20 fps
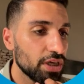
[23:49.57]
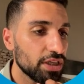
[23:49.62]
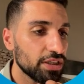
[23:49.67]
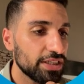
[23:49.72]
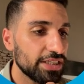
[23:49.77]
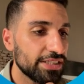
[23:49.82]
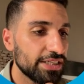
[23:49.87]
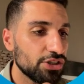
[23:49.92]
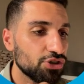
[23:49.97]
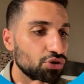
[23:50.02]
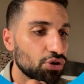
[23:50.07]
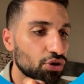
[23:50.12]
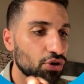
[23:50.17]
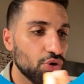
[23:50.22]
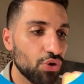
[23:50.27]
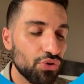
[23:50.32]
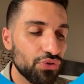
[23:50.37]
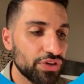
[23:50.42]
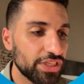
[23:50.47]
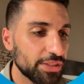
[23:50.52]
This is your
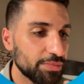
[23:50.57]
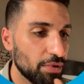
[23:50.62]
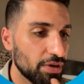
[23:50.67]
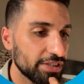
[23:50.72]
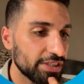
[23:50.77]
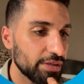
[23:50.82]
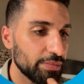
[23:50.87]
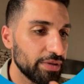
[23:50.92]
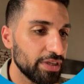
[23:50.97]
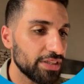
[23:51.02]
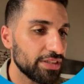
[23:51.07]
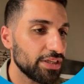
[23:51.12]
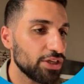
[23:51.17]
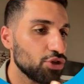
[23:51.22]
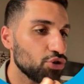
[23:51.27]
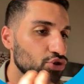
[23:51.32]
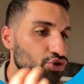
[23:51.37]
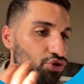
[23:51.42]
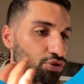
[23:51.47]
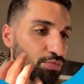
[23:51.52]
core responsibility.
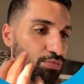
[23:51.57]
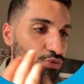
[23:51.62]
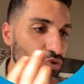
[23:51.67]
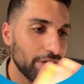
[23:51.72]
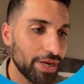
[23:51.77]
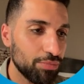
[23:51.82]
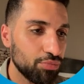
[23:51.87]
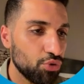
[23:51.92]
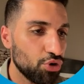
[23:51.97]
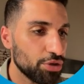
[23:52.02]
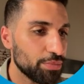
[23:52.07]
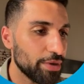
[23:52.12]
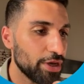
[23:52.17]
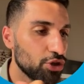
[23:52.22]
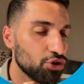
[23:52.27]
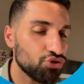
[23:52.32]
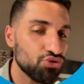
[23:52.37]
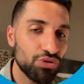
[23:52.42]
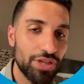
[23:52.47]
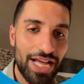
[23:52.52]
You should book appointment,
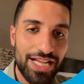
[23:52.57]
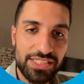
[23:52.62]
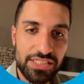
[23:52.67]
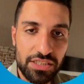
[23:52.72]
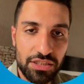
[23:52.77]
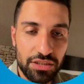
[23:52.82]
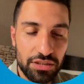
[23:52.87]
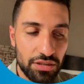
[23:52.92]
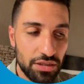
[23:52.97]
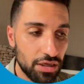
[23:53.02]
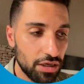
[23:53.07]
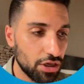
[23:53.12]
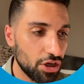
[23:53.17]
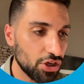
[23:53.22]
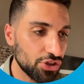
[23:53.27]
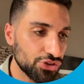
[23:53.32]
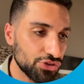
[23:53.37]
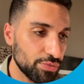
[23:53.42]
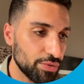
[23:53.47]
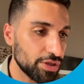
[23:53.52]
you should answer
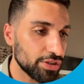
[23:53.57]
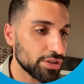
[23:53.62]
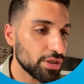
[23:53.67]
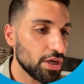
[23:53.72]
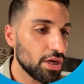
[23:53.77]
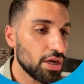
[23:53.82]
customers